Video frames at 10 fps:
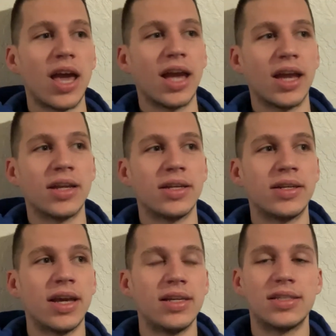And
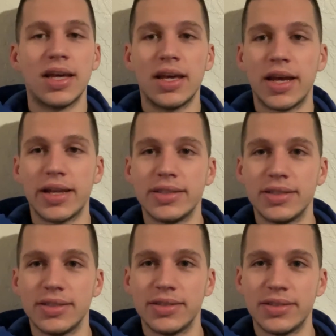they said that
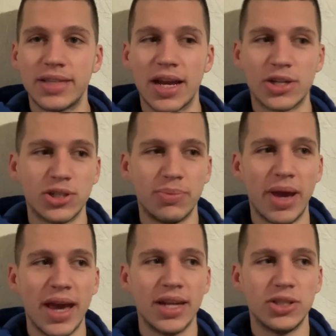it's actually
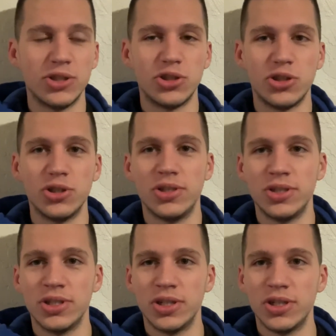better you should
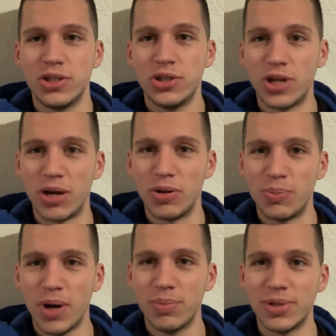share
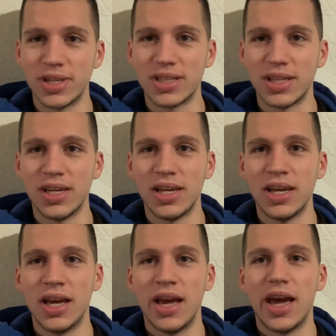it publicly,
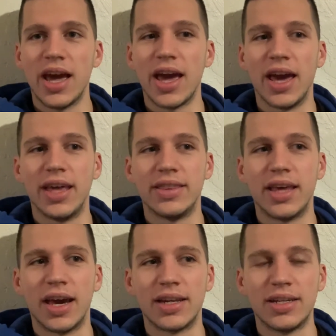and
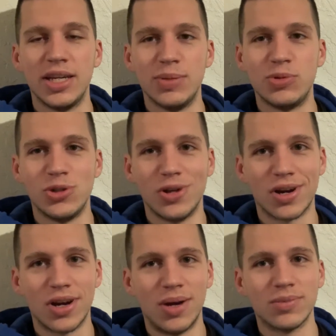that keeps
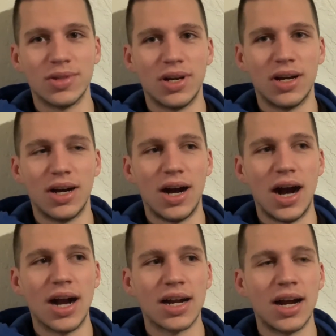you
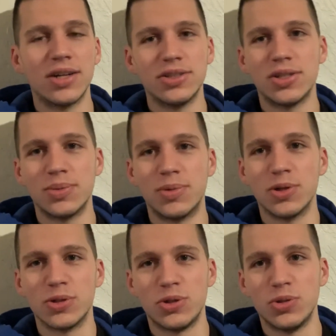
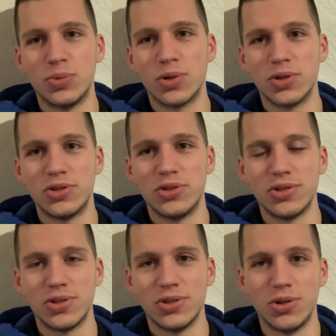accountable
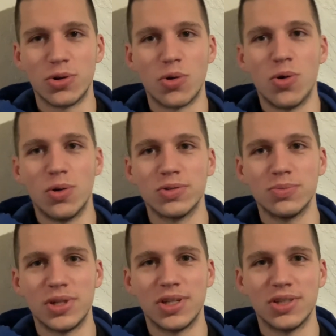towards your goals,
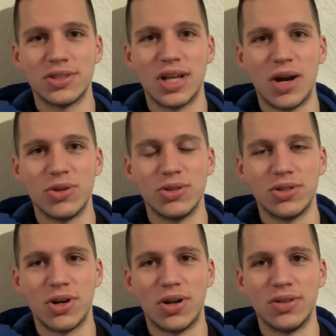because now you
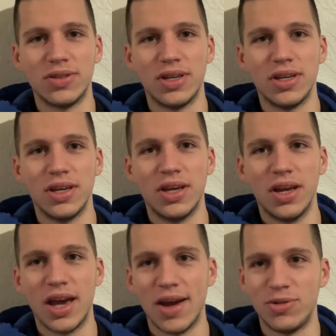not only
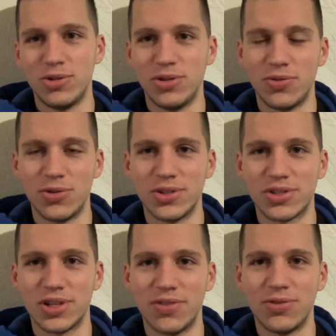have to do it for
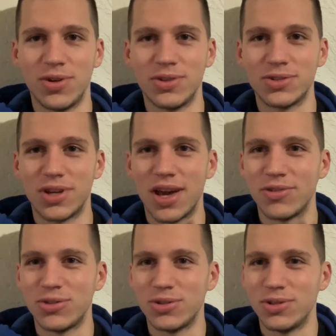yourself, you also
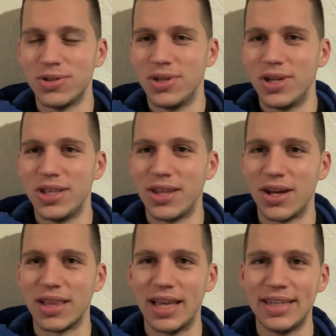have to
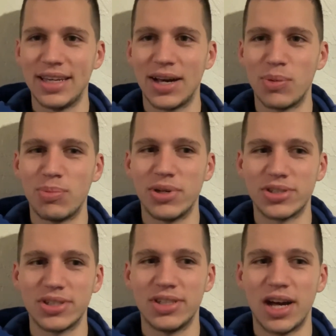not let the other
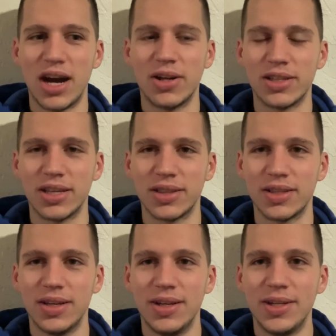person down and
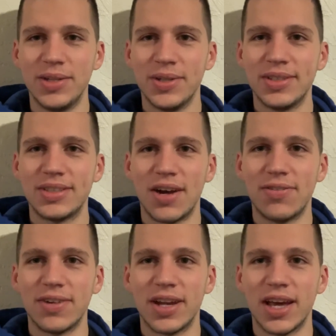
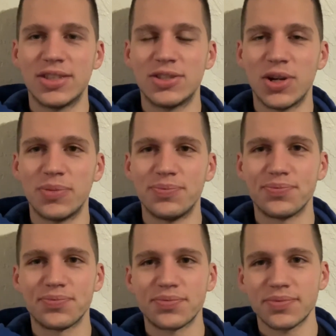stuff like that. So
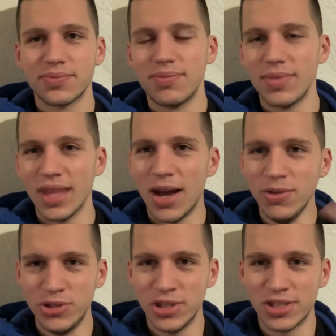I
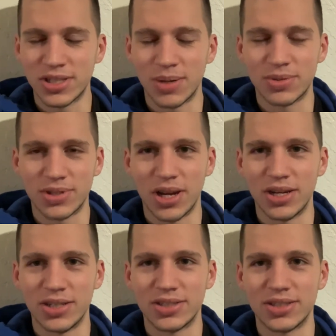was just
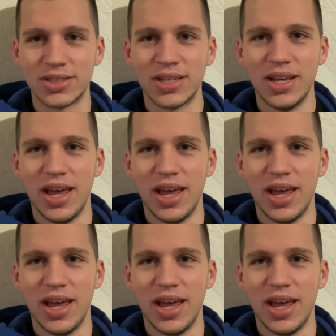upstairs